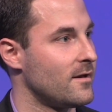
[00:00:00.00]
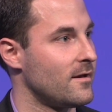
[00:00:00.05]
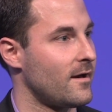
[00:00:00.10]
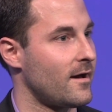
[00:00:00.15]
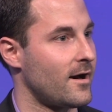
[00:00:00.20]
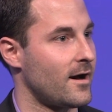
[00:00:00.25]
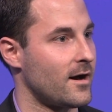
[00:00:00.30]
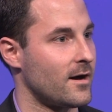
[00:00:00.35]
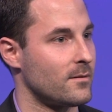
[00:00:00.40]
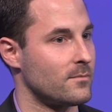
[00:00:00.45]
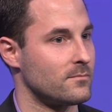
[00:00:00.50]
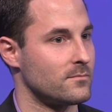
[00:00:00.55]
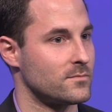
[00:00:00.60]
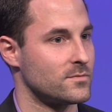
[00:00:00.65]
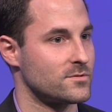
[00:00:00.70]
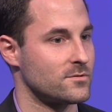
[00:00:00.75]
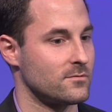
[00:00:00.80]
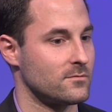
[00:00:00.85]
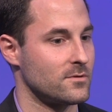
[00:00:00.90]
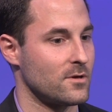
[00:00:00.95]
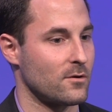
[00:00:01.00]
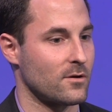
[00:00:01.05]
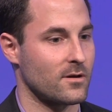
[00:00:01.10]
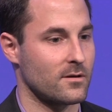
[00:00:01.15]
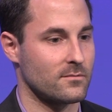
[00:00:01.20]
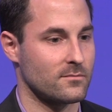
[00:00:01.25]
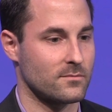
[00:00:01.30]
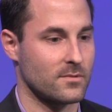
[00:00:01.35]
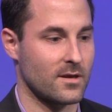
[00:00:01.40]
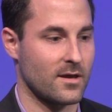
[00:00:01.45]
to
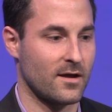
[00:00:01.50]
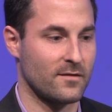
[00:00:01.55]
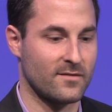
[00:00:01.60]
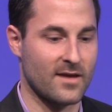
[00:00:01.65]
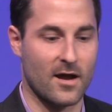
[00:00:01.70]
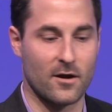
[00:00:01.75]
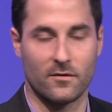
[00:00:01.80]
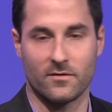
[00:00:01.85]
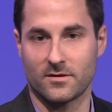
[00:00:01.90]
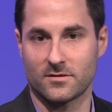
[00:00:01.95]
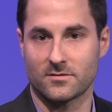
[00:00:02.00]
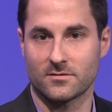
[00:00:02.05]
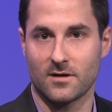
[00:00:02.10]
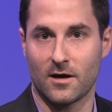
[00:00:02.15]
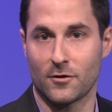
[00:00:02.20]
cut down on this